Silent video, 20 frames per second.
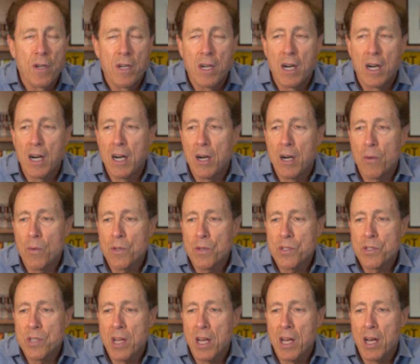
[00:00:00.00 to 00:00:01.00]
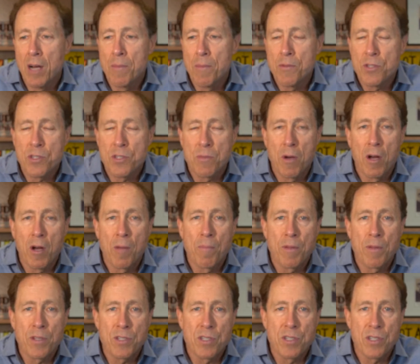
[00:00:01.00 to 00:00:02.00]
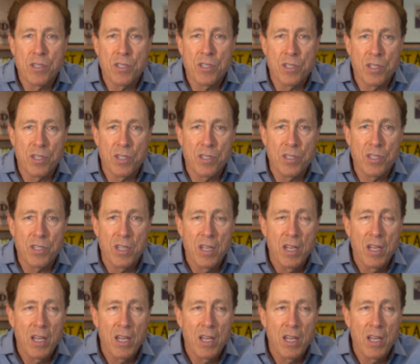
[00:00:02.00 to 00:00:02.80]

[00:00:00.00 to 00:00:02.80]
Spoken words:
was to help small businesses